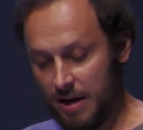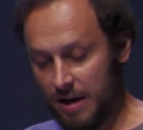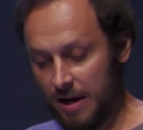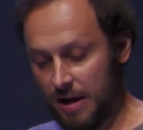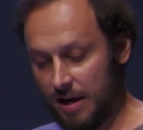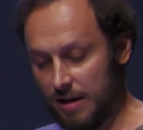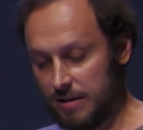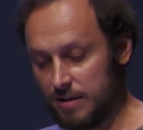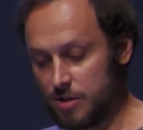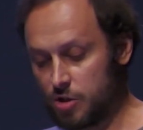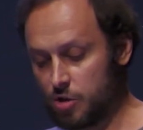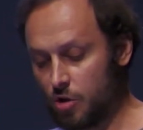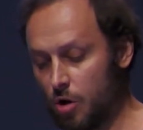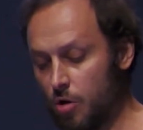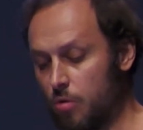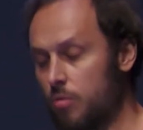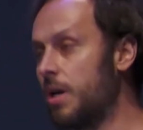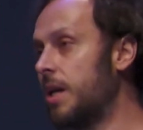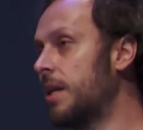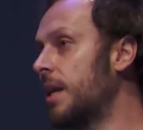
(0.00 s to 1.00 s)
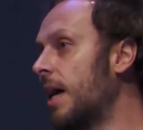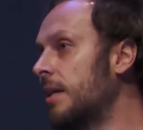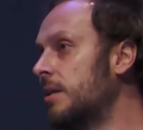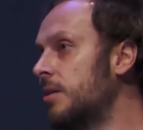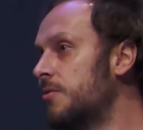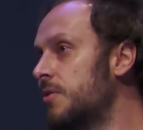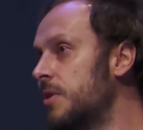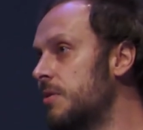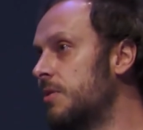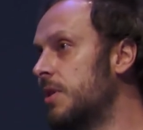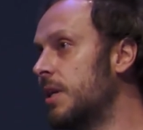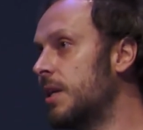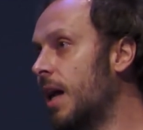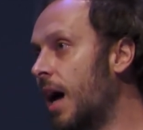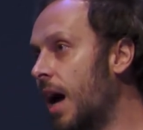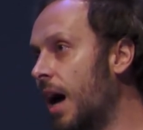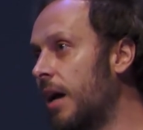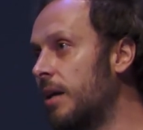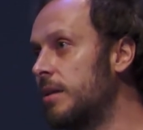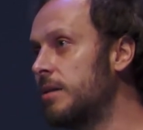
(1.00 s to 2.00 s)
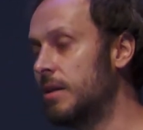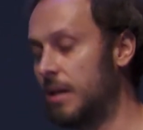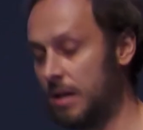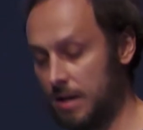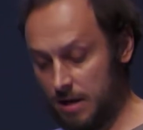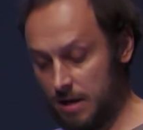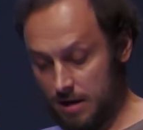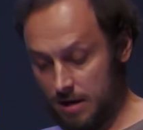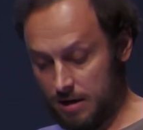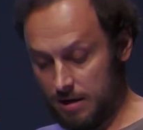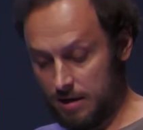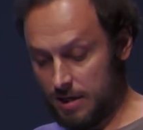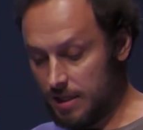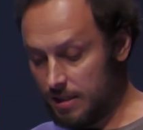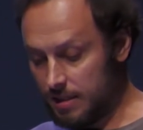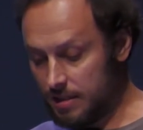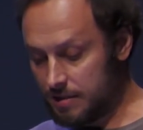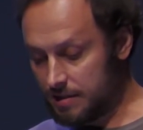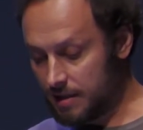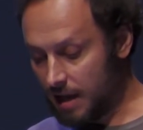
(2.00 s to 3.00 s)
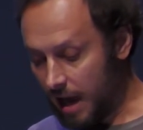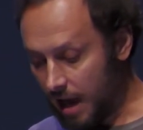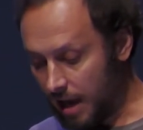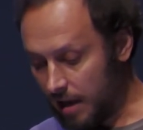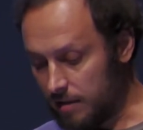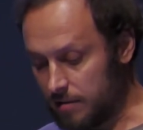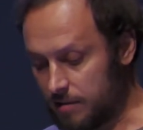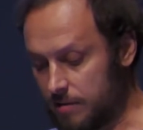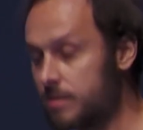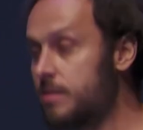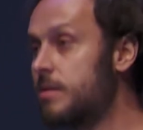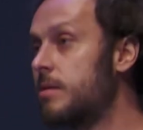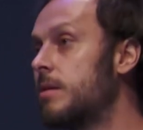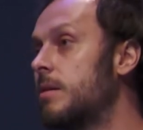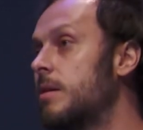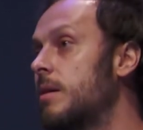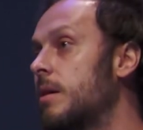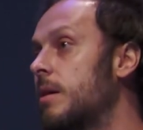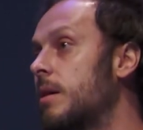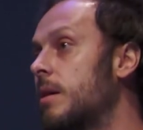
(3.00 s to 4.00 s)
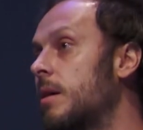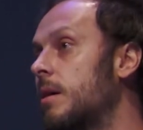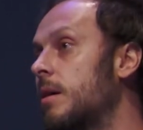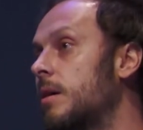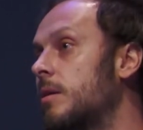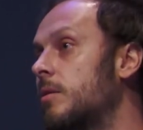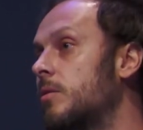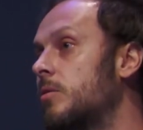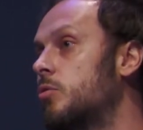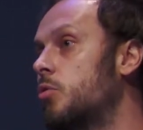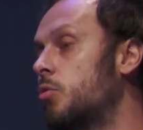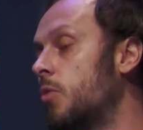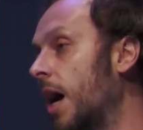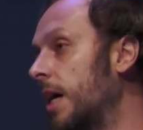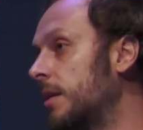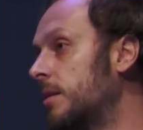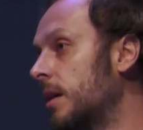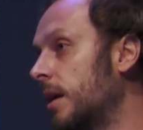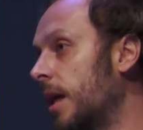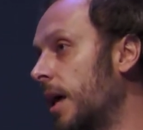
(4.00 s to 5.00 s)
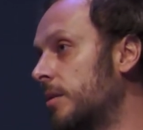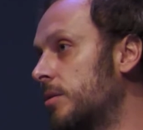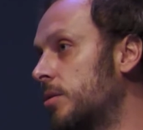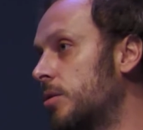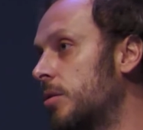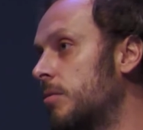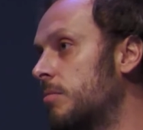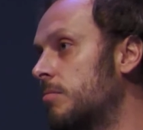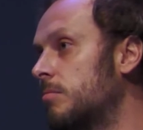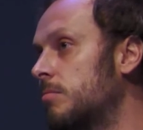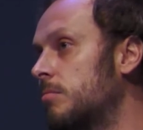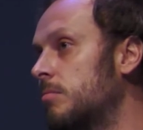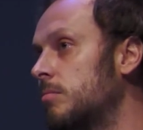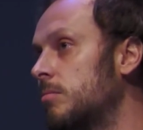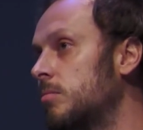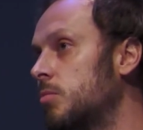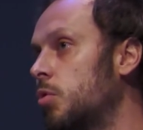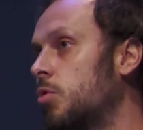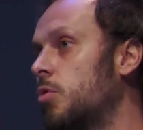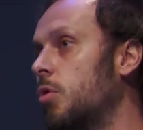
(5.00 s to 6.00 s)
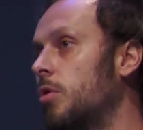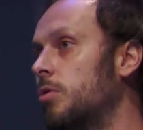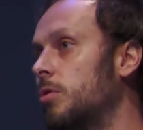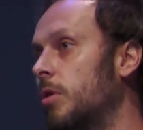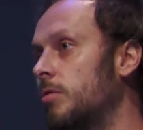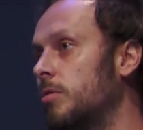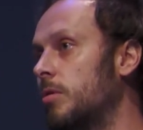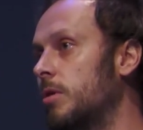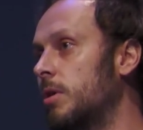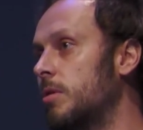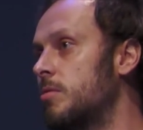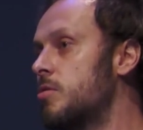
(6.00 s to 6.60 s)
Uh, so in nineteen fifty-nine, he decides to write a letter to Claude Eatherly.